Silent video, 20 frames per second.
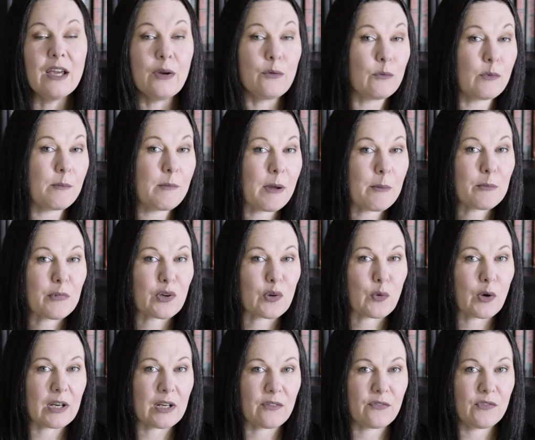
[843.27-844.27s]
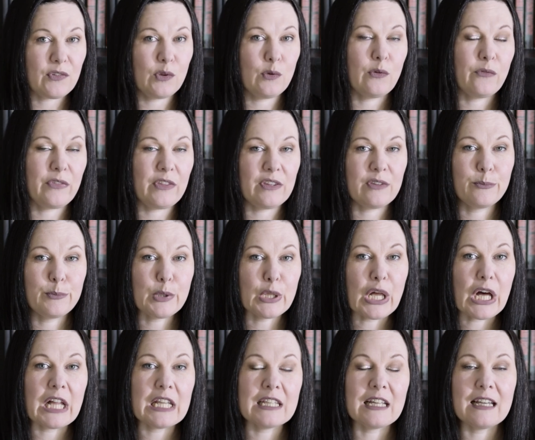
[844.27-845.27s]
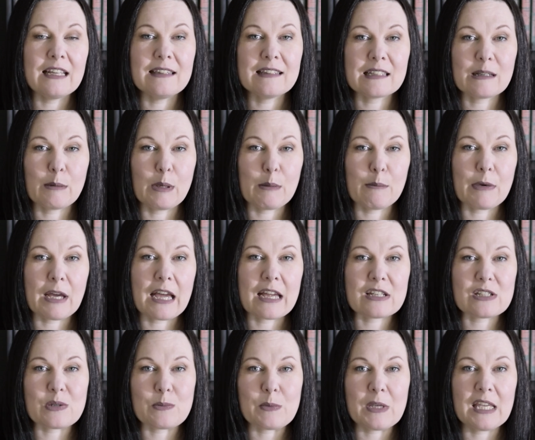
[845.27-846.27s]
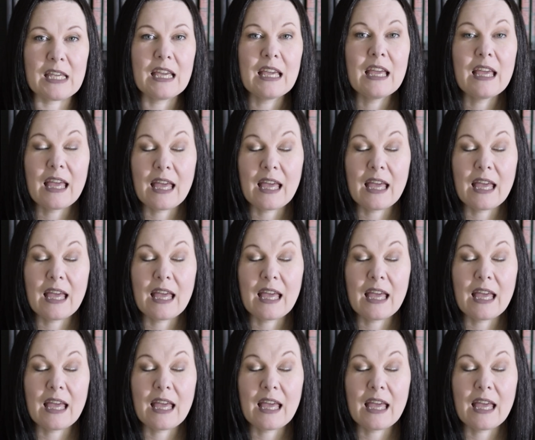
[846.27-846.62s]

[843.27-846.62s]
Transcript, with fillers: remember quite a few of these plot lines coming back to me